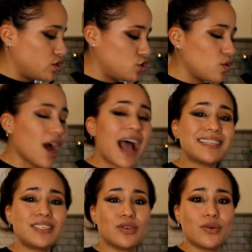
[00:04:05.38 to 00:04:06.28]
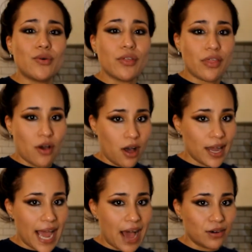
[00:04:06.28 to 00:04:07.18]
is you got to thaw
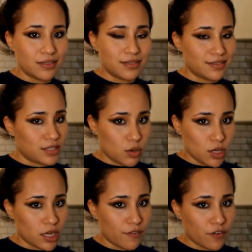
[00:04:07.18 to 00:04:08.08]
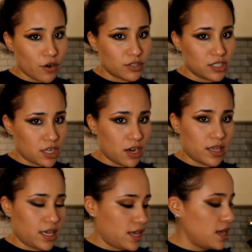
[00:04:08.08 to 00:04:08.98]
it out. Don't cook a frozen
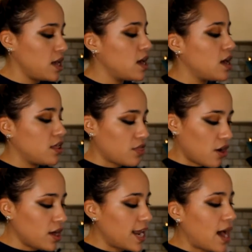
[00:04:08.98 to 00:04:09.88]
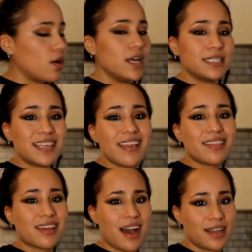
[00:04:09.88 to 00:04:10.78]
turkey. Thaw it out. Take
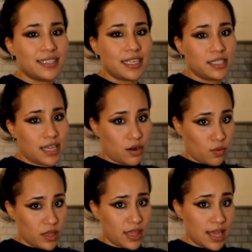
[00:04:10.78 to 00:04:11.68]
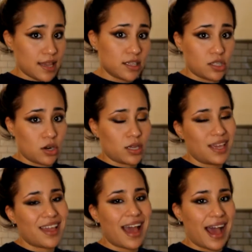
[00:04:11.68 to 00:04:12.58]
the contents that are within the
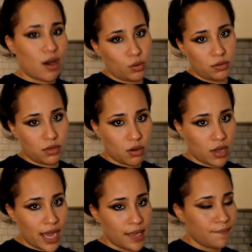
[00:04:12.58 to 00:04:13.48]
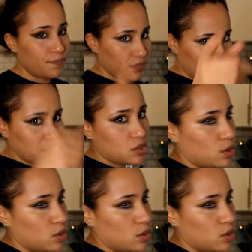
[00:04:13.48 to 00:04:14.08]
turkey out. Okay? Let's do